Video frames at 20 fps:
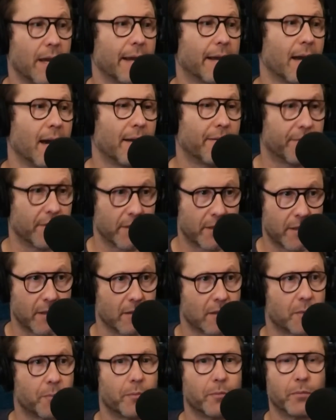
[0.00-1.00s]
Thank God for
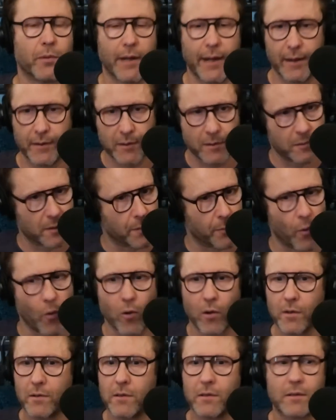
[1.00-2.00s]
still playing some
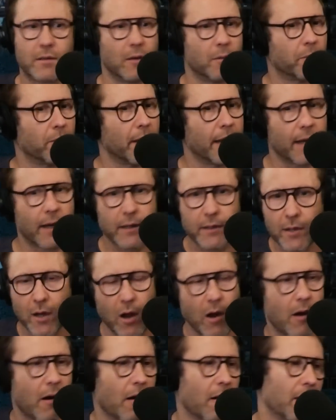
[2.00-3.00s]
sports and still playing
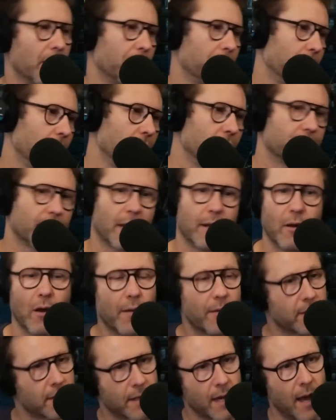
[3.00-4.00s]
guitar and music and
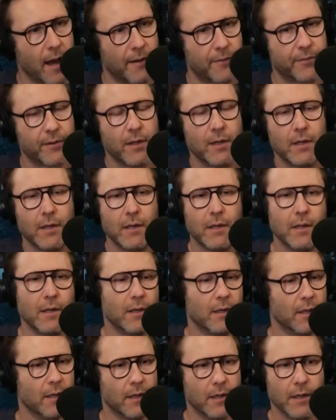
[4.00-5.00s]
all this stuff,
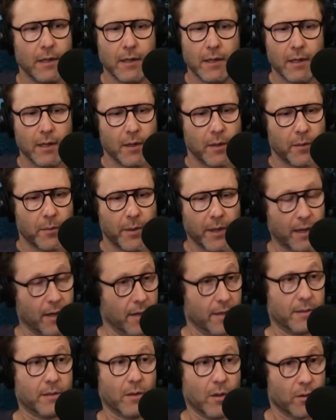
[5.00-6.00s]

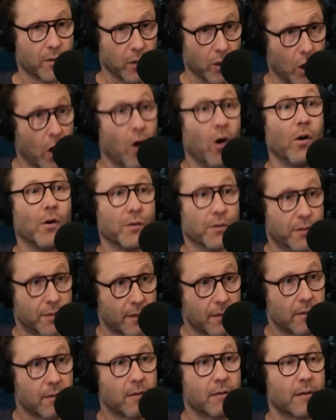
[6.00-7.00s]
because those
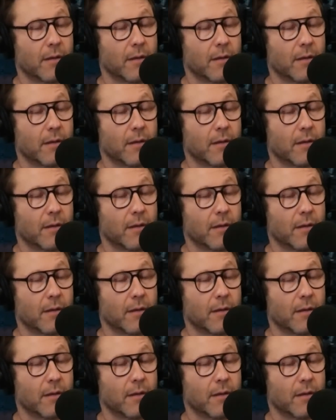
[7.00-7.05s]
lulls